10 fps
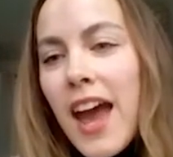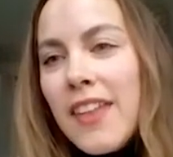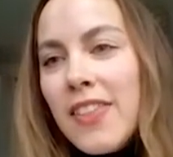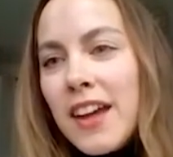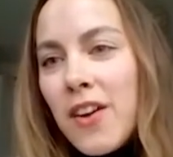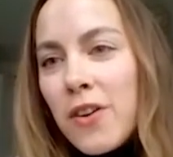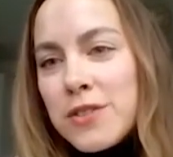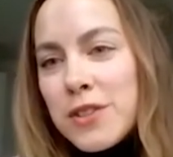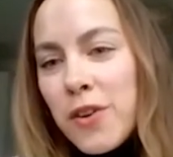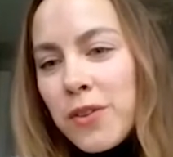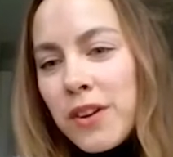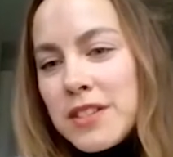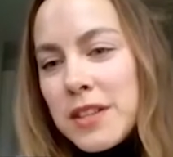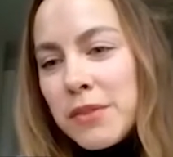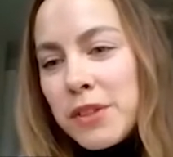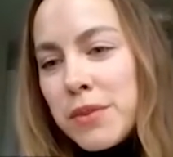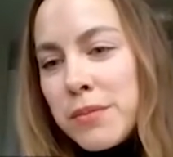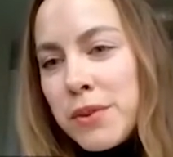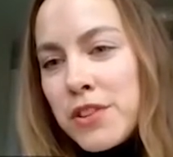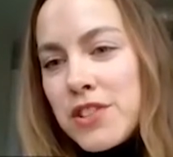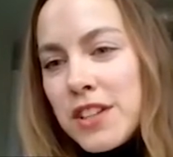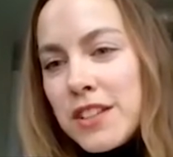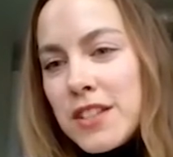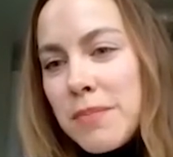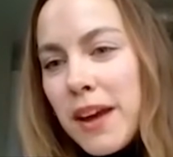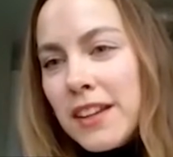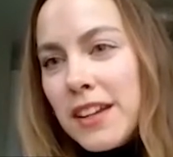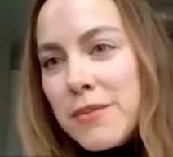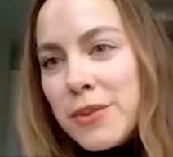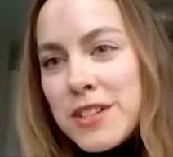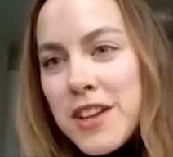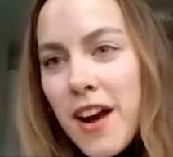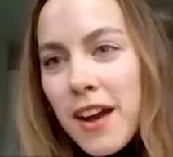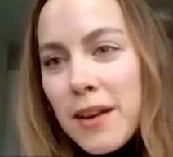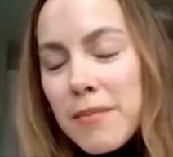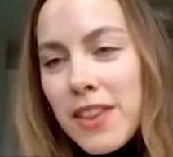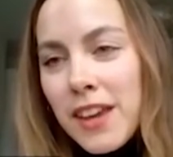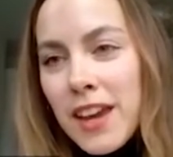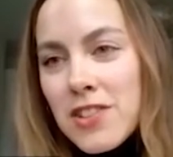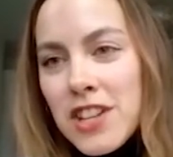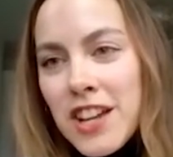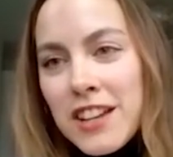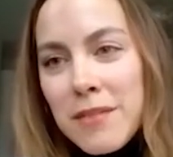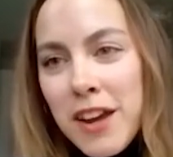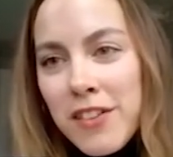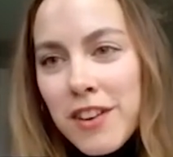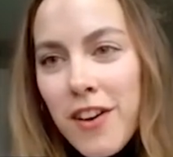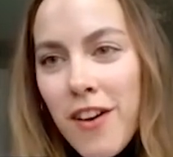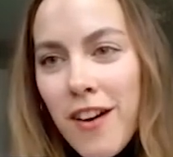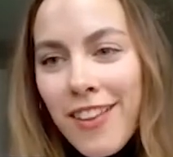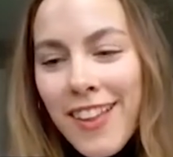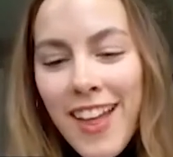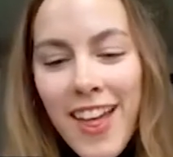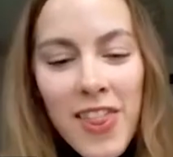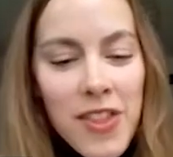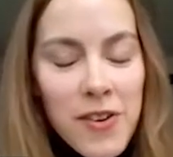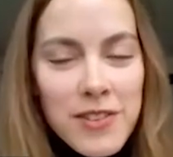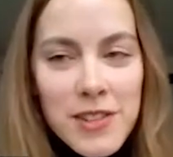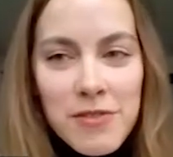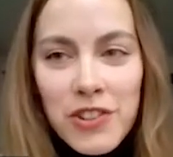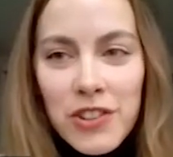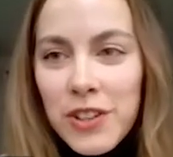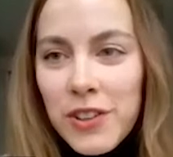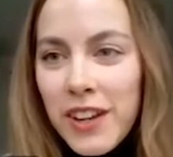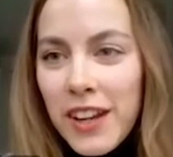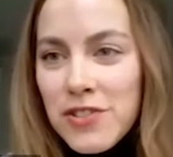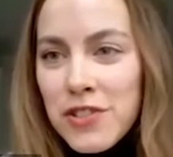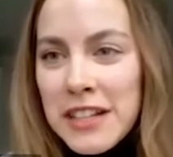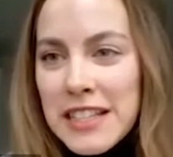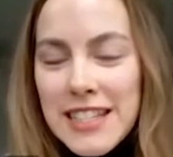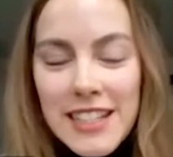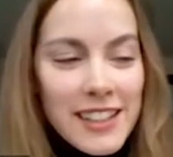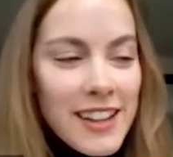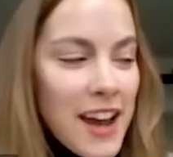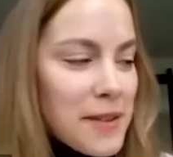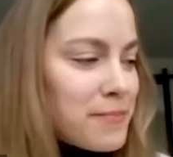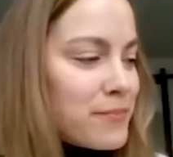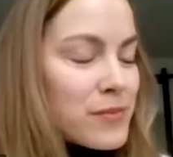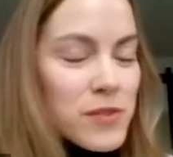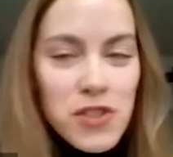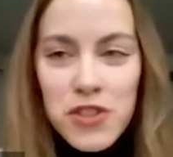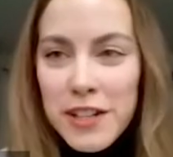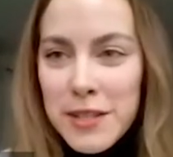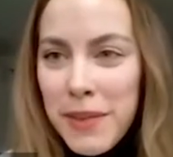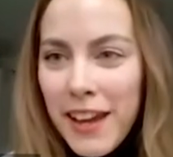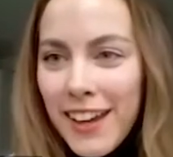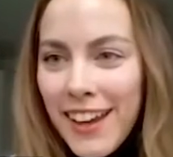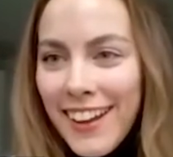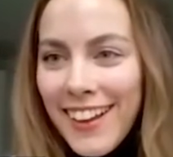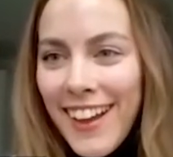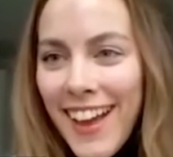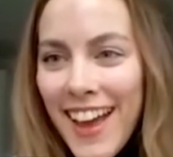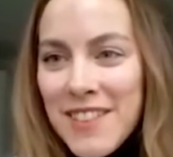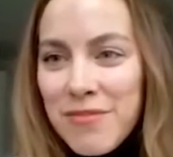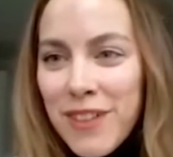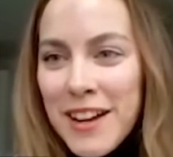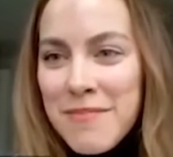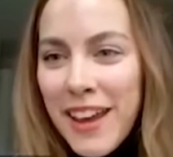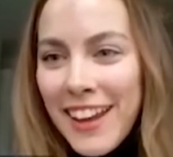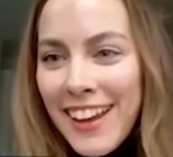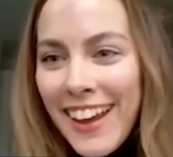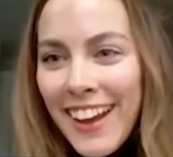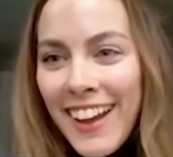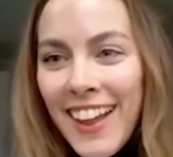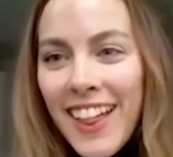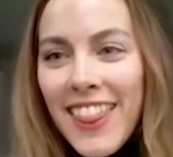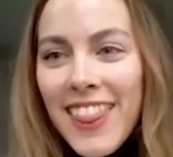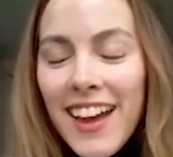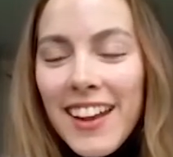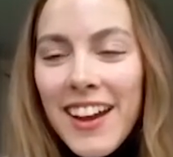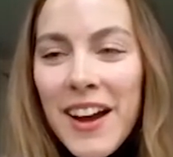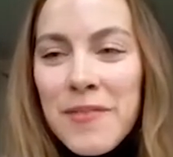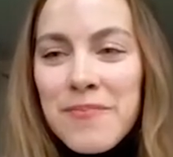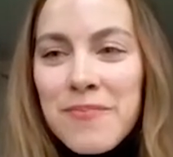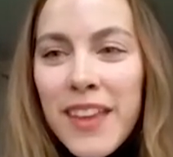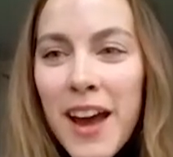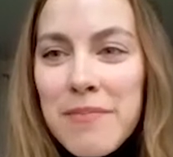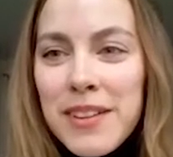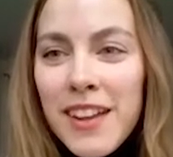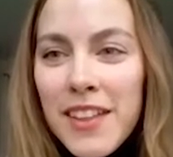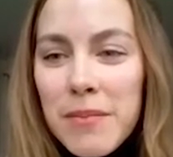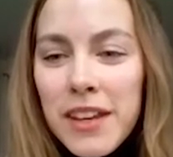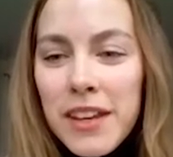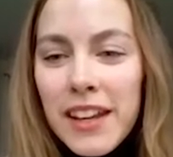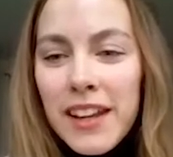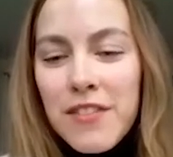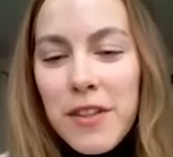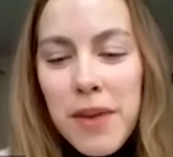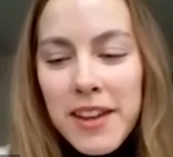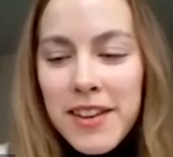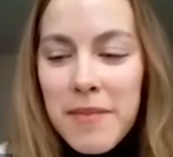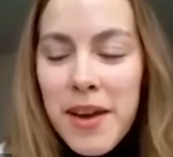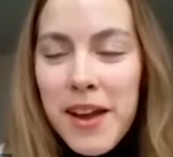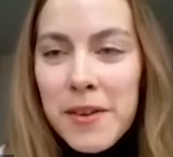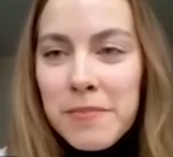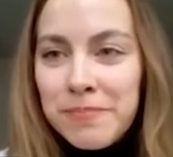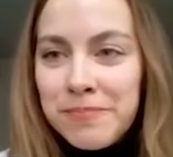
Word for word: And then also similar proportions spending more time in the kitchen. You might recall there was a renewed interest in stress baking and bread baking that happened at the beginning of the pandemic.